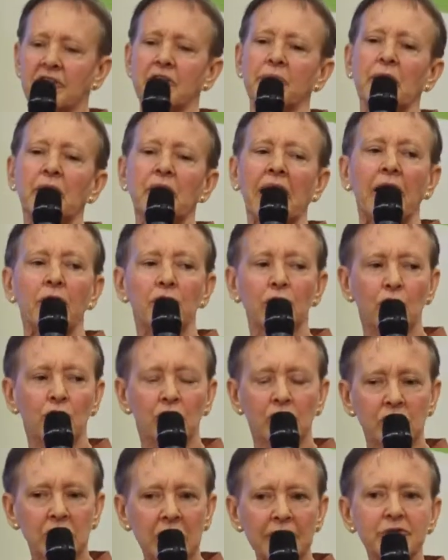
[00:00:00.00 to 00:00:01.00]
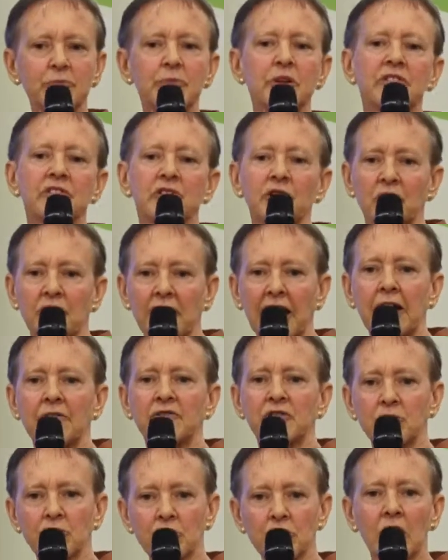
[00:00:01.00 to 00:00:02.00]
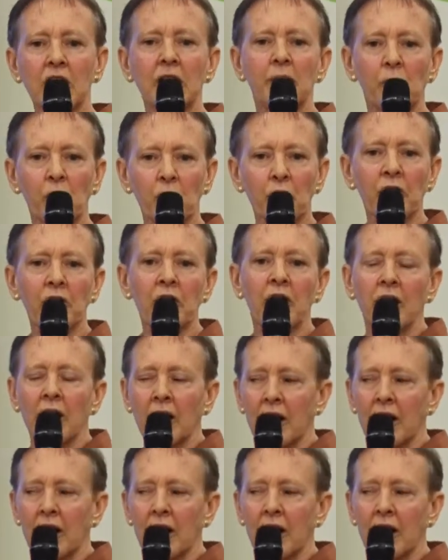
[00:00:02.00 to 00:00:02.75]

about how local governments are going to have to do a lot more